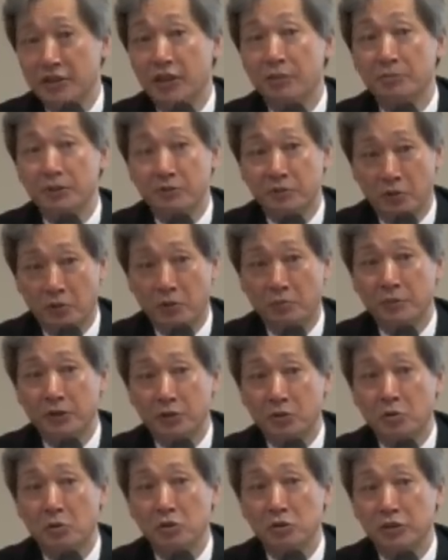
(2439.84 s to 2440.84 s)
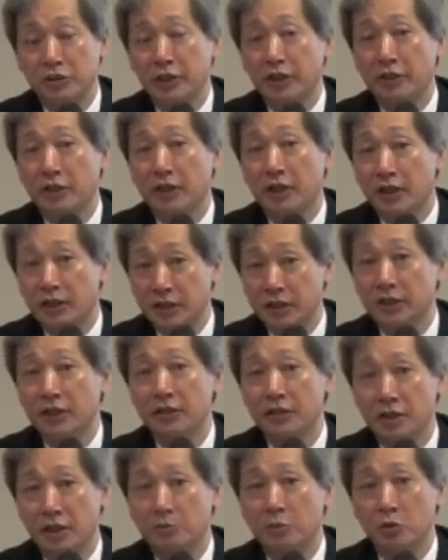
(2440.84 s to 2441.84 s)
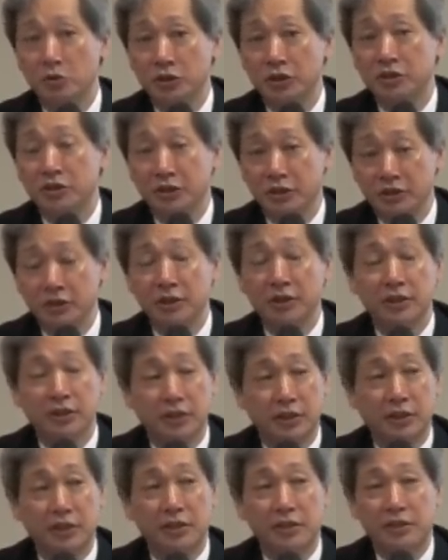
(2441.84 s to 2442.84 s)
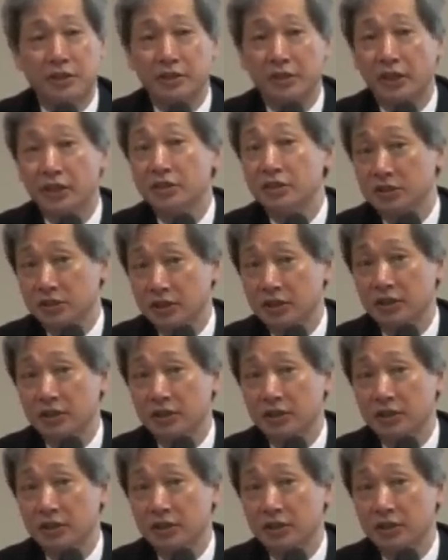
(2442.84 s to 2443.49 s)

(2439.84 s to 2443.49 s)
than before because they are eyeing a position in the next,